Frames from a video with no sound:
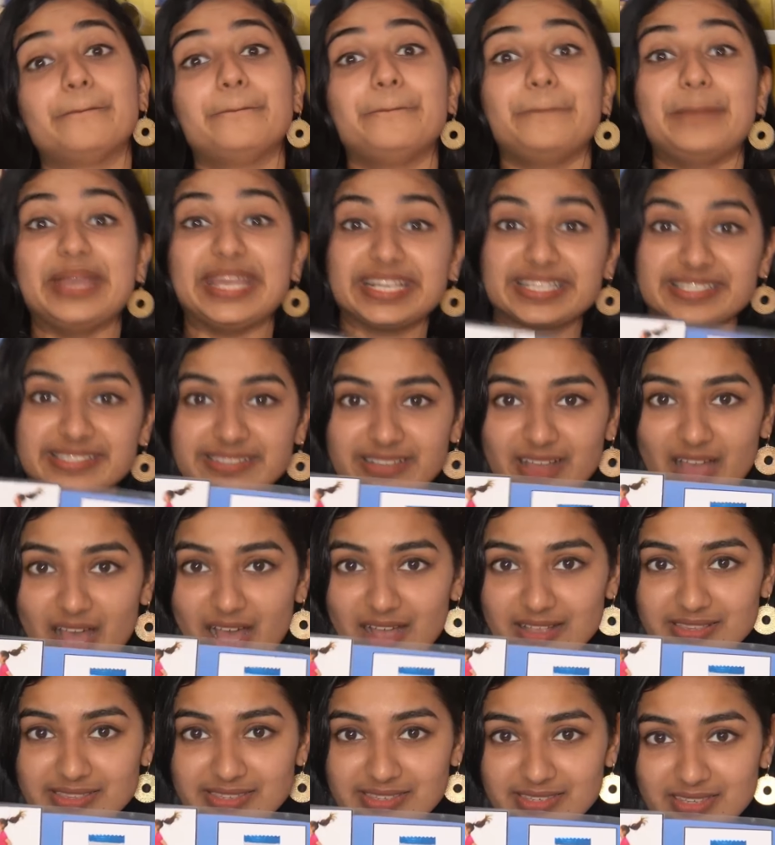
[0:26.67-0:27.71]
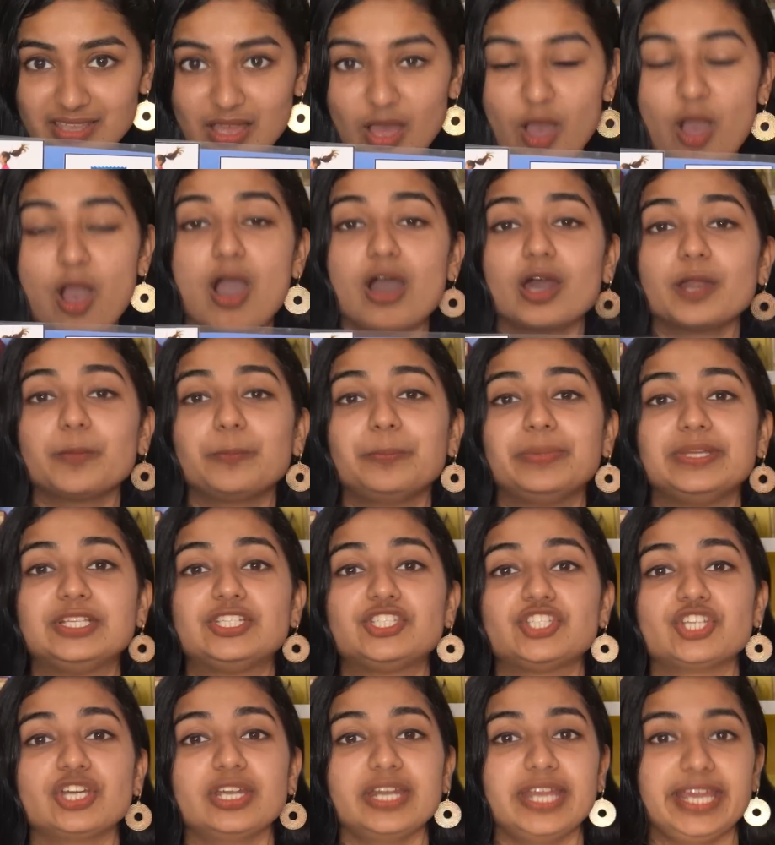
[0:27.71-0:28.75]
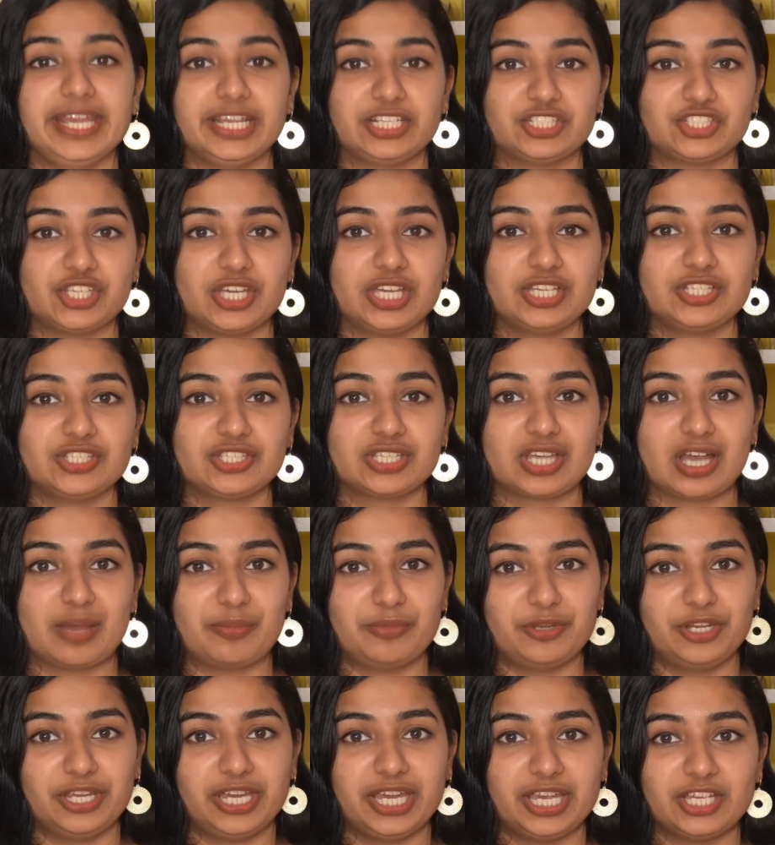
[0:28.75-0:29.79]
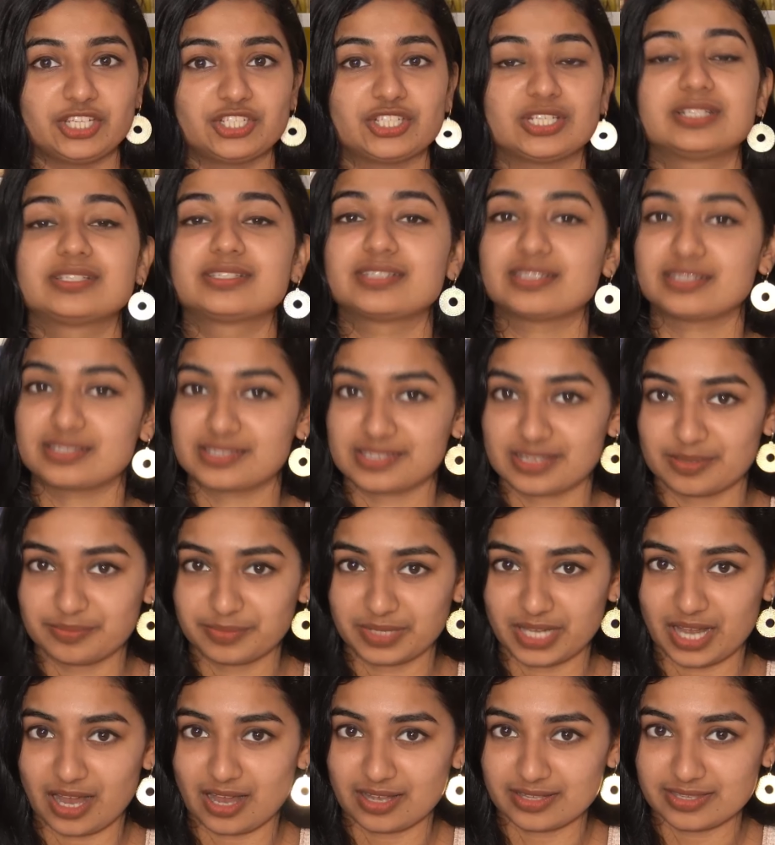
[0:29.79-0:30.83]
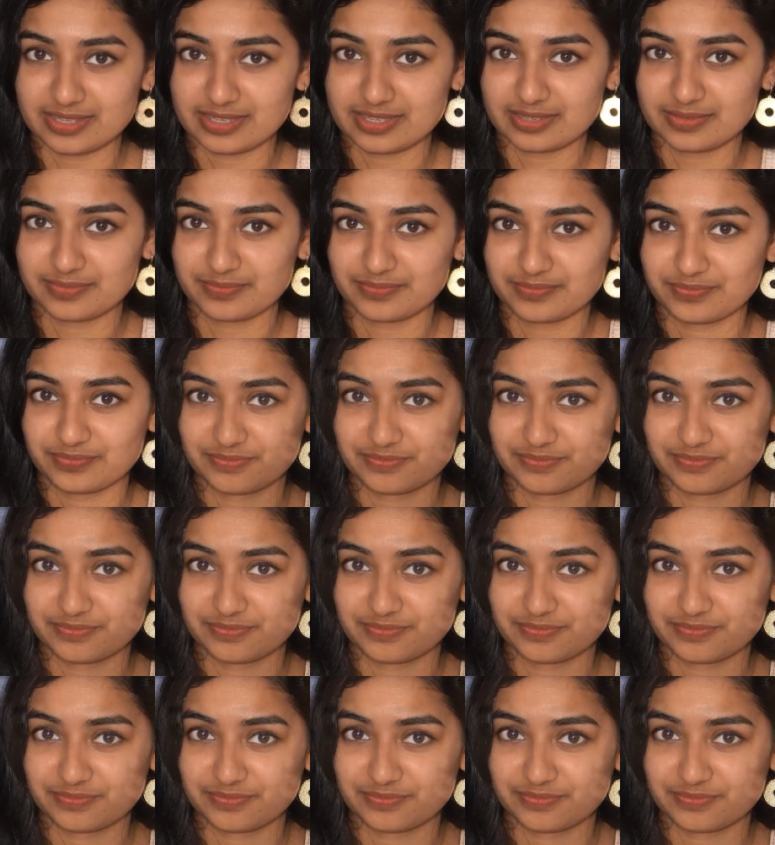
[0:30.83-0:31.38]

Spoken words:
PECS cards or Picture Exchange Communication System cards.